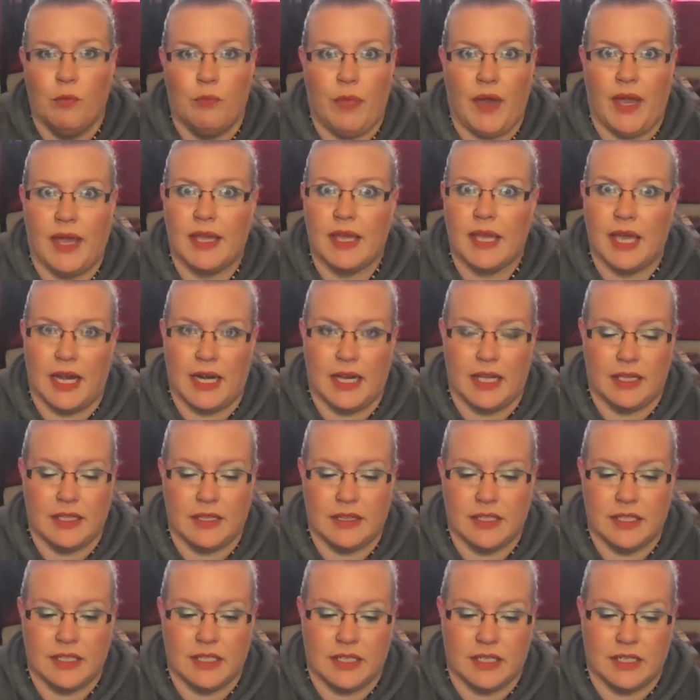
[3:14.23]
been getting
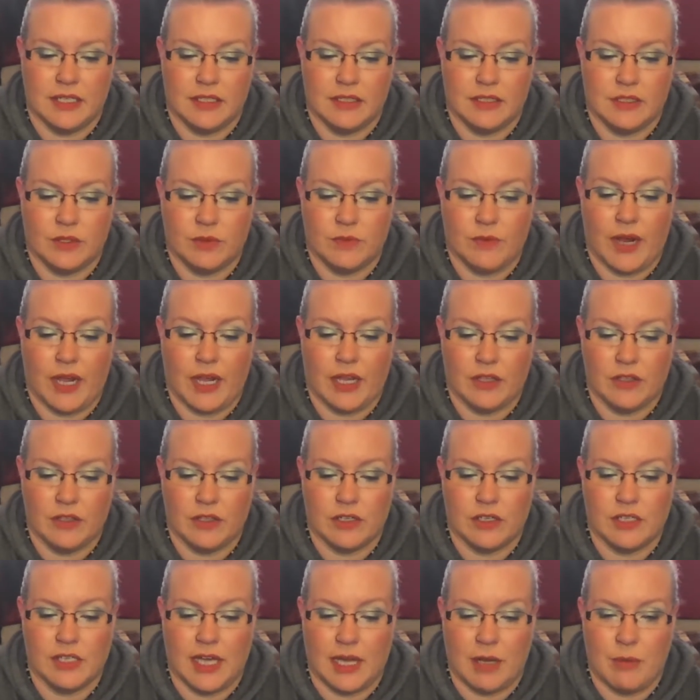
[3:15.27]
the, the regular
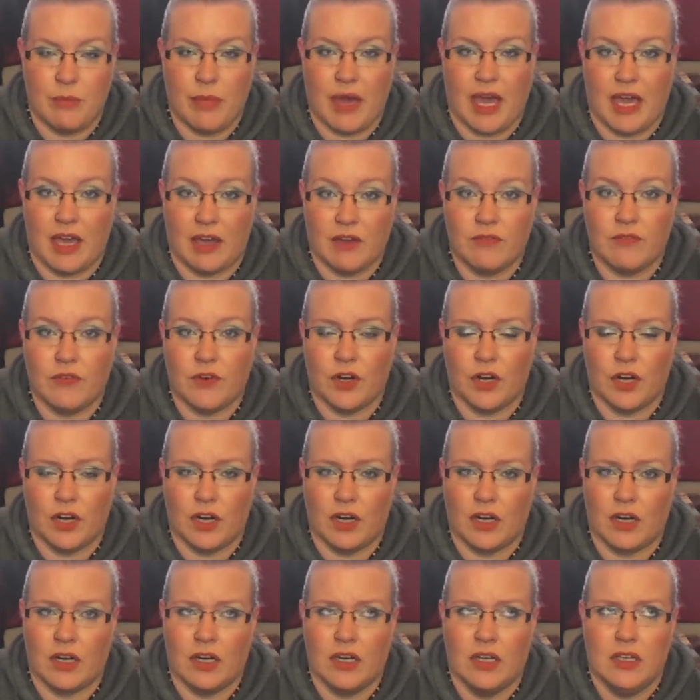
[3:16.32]
Glam Bag
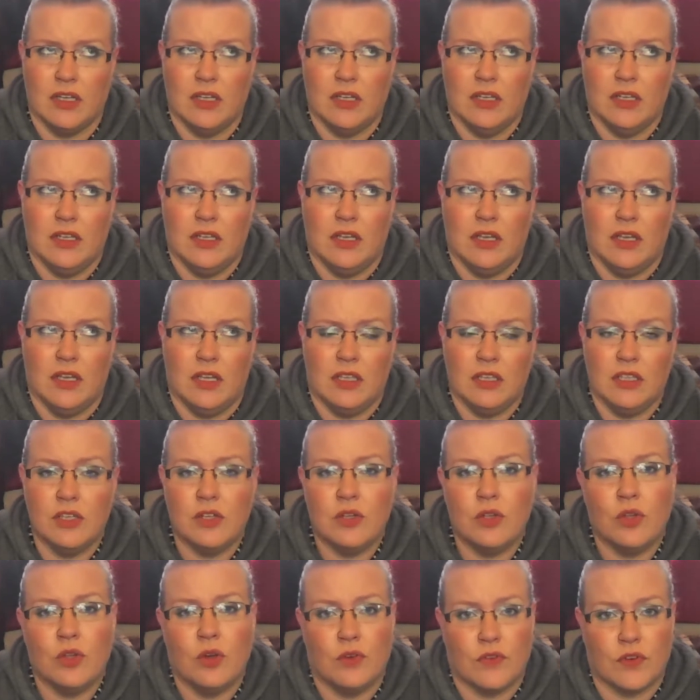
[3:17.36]
for a
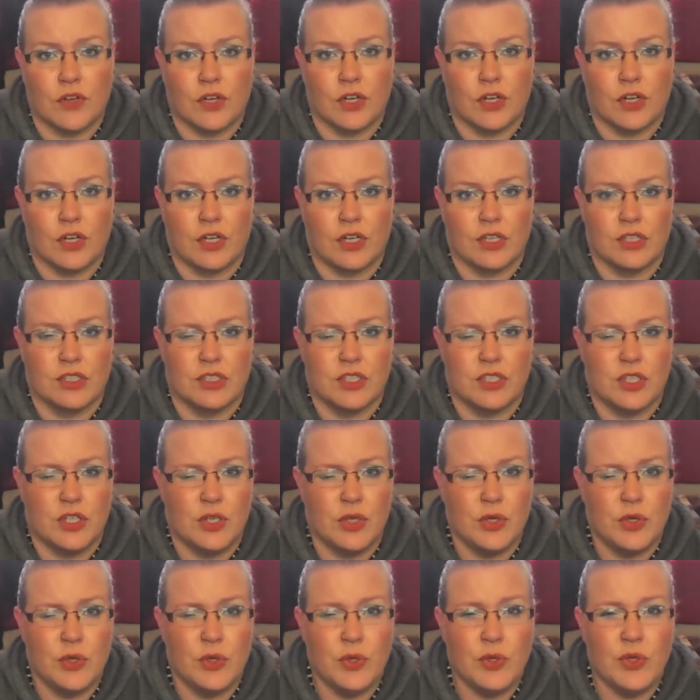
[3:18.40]
little over
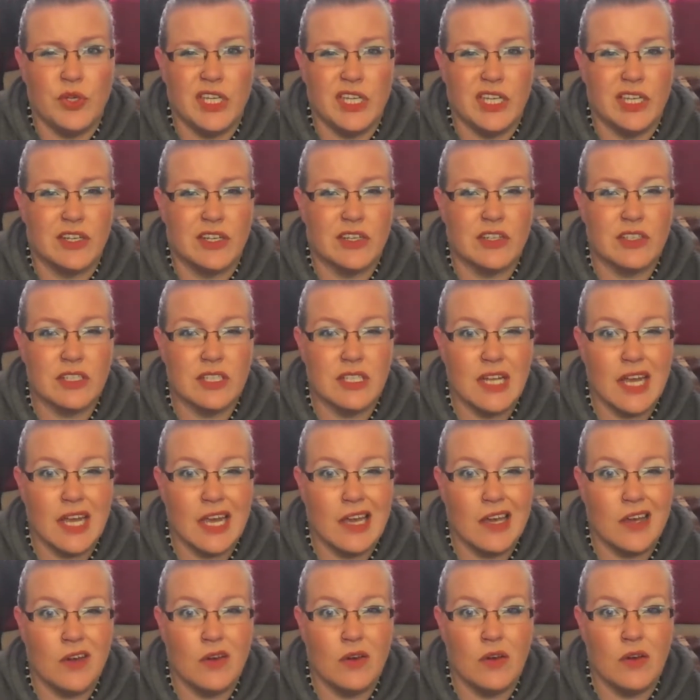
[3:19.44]
two years
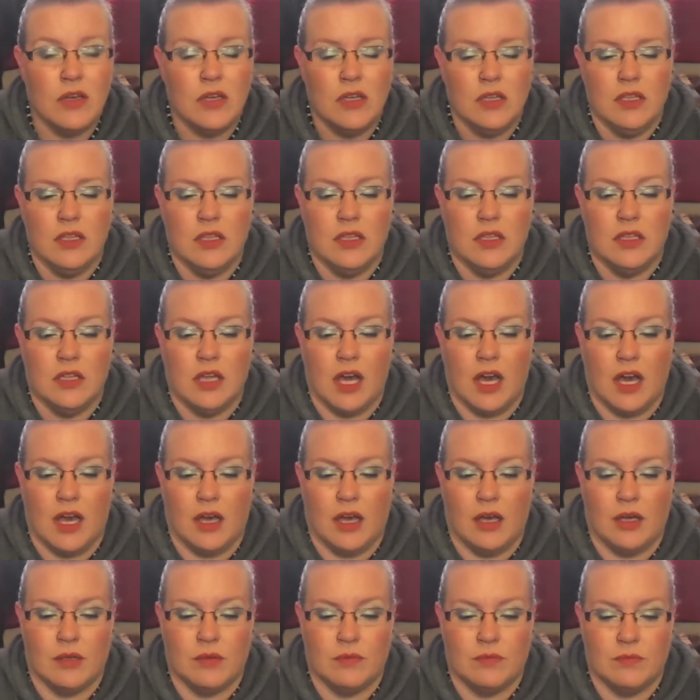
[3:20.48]
now.
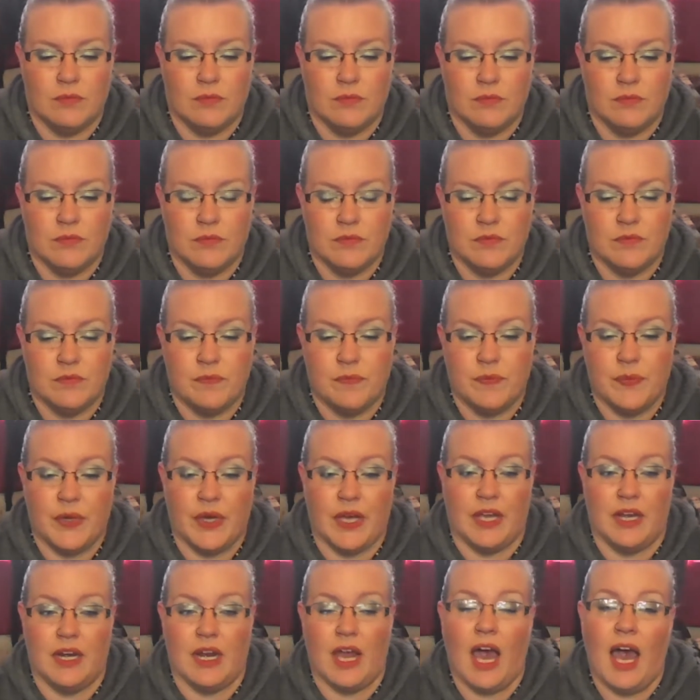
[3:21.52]
Um,
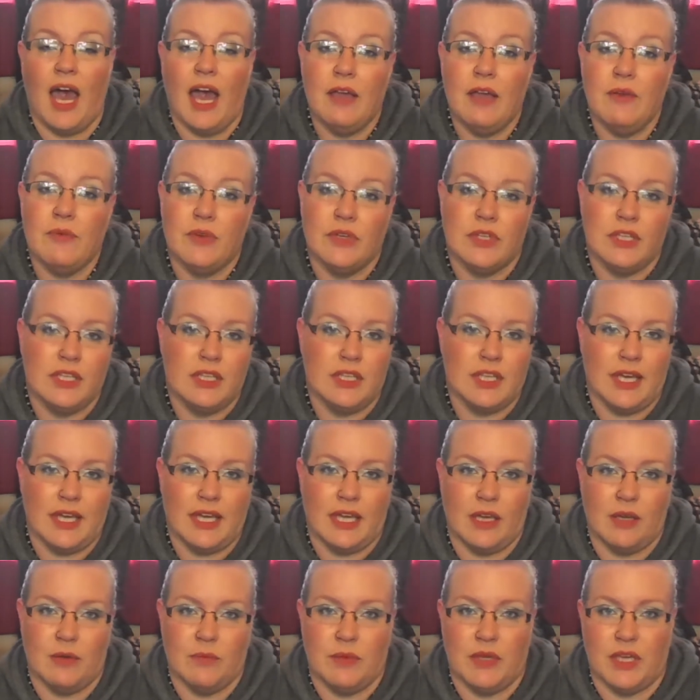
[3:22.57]
but I really like
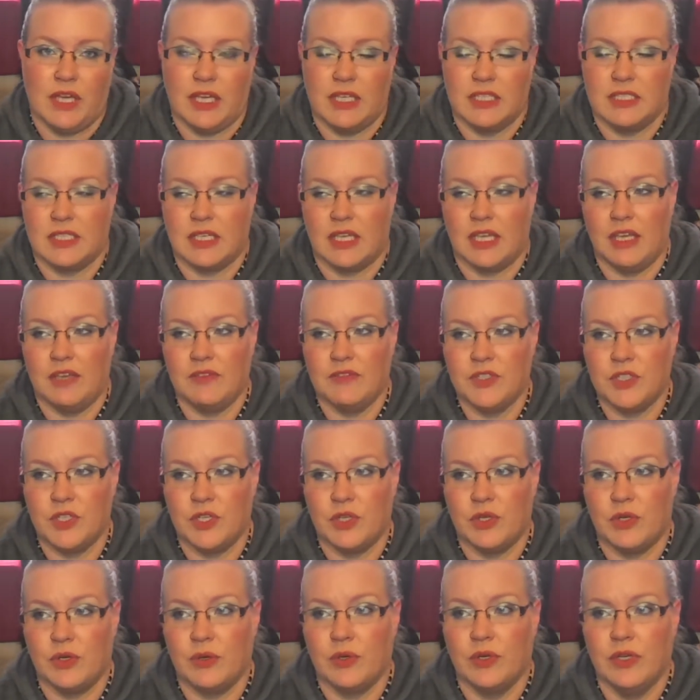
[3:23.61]
it because it gives
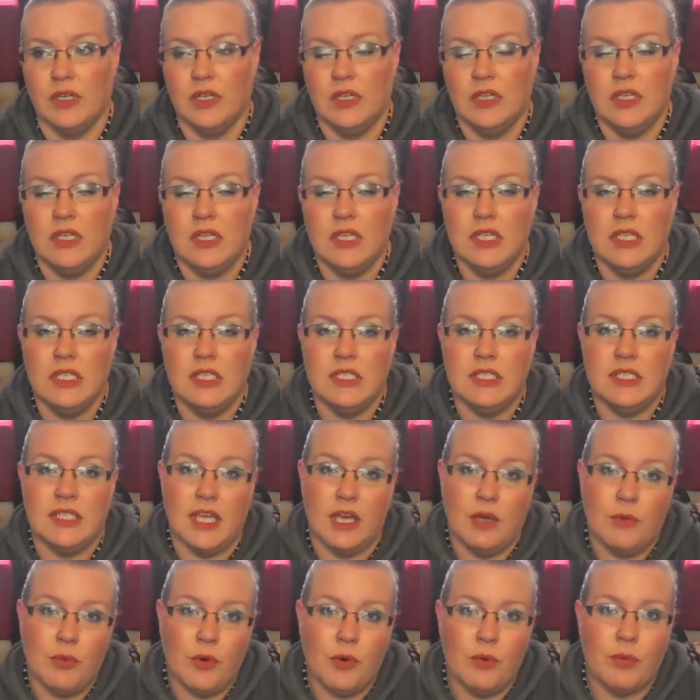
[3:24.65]
you
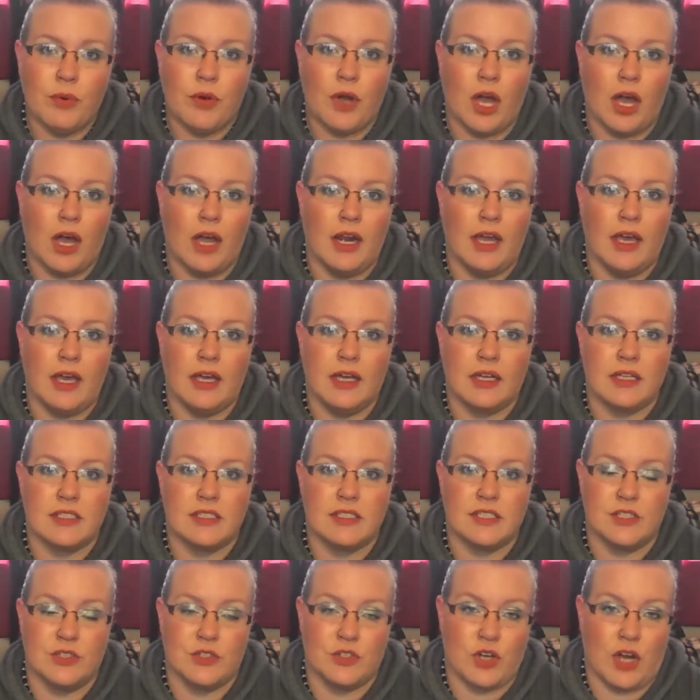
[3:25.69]
sample products
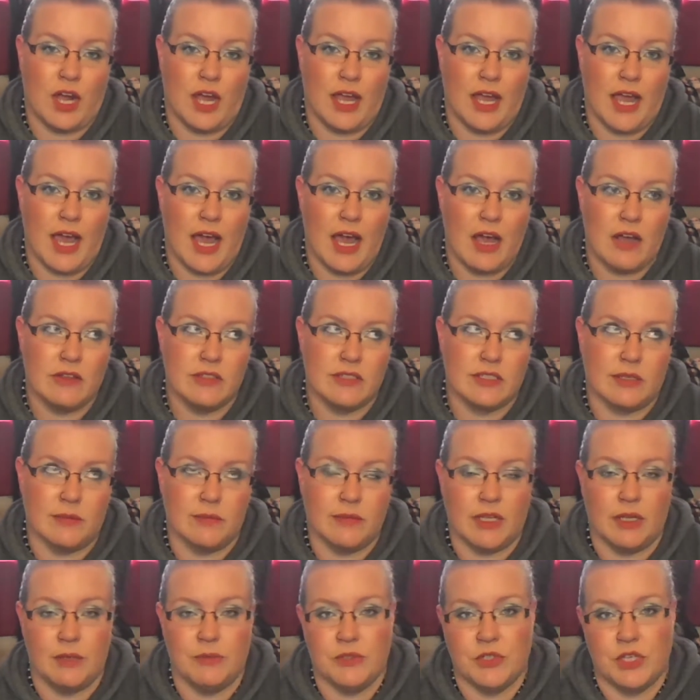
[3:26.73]
to try out.
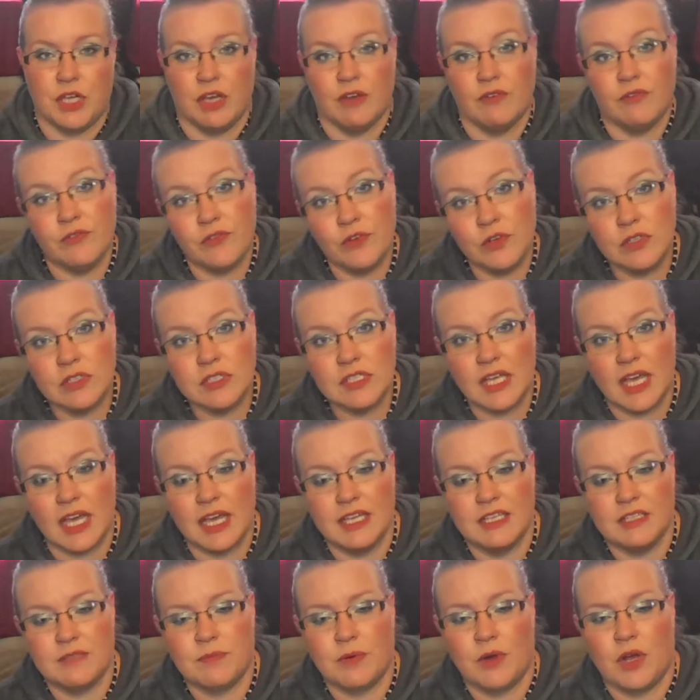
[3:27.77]
Sometimes you get full
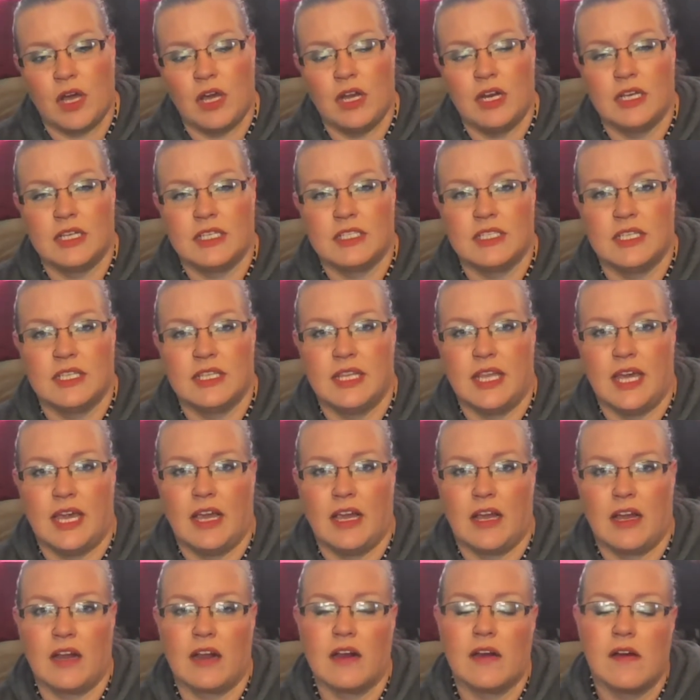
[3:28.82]
size products in
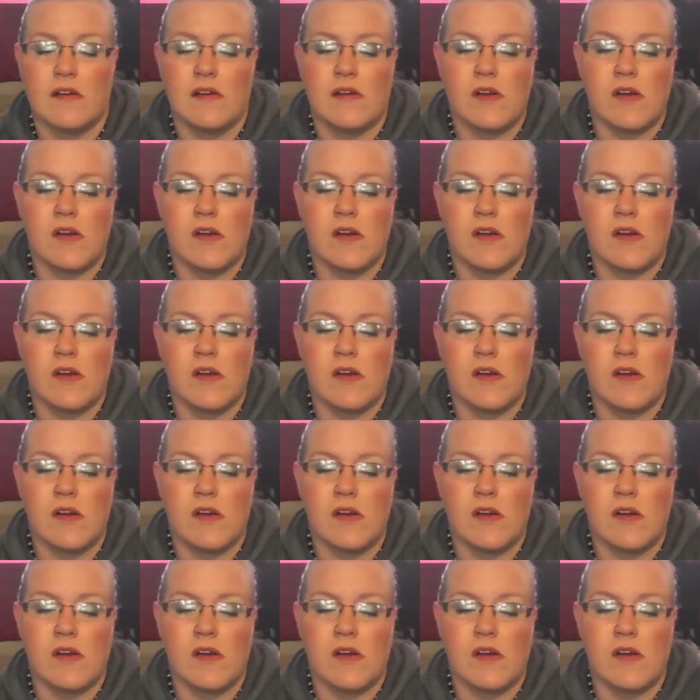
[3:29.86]
there.